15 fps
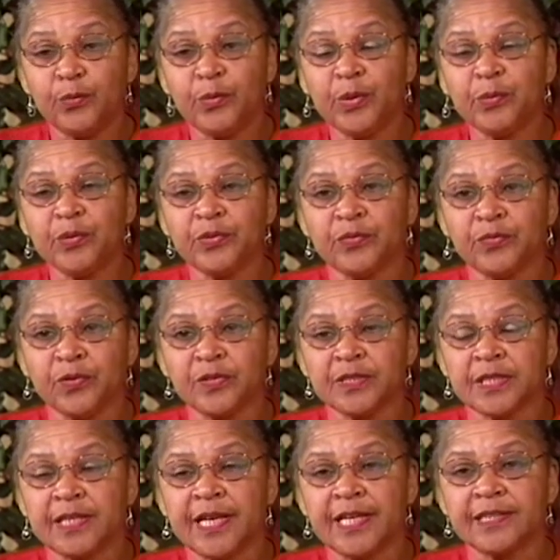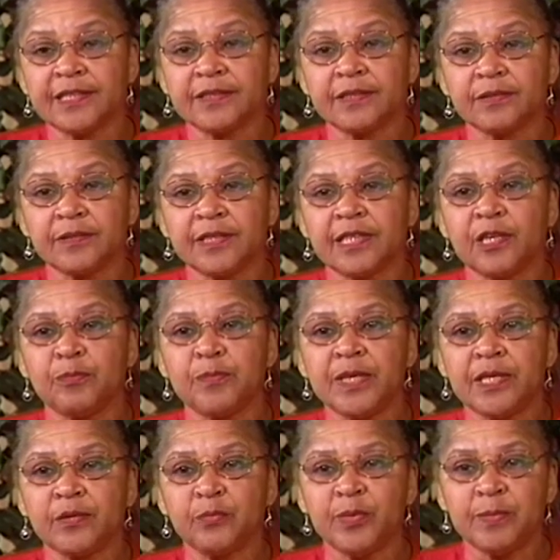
we were the first class that admitted